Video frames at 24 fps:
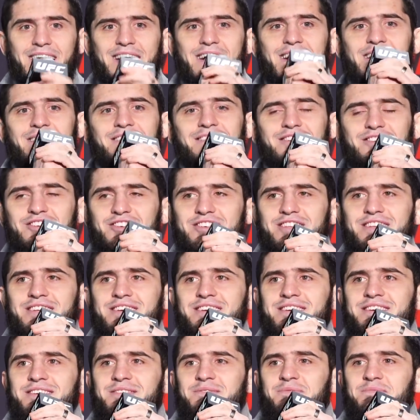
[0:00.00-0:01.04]

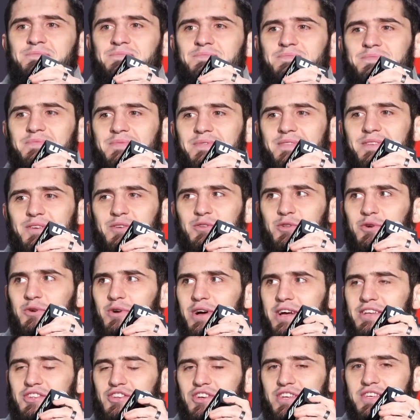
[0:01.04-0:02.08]
Honestly, you know,
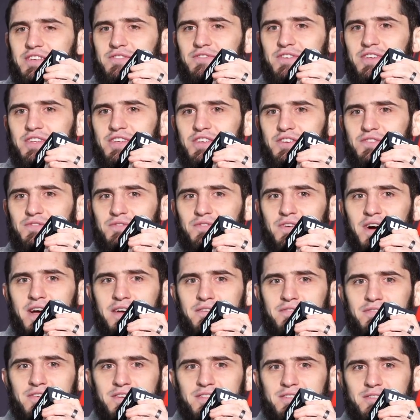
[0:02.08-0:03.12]
I just finished
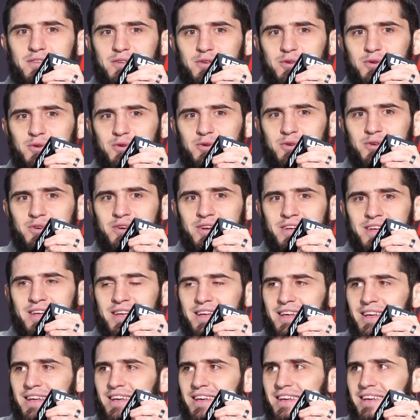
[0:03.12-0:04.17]
five interview,
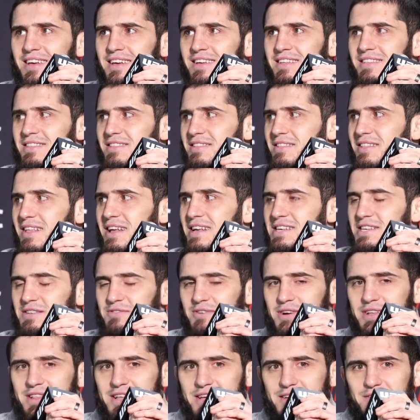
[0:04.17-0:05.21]
and last
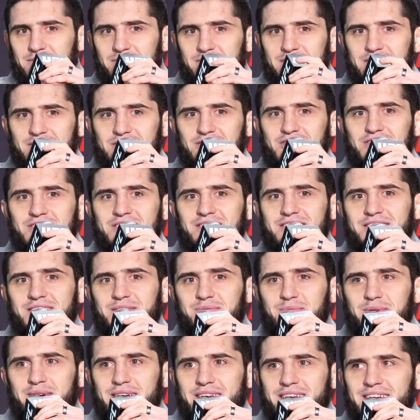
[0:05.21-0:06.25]
one I finished
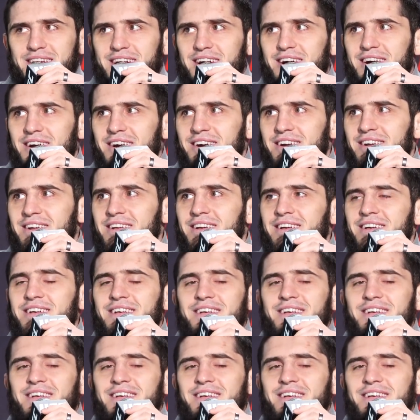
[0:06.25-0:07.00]
in my car.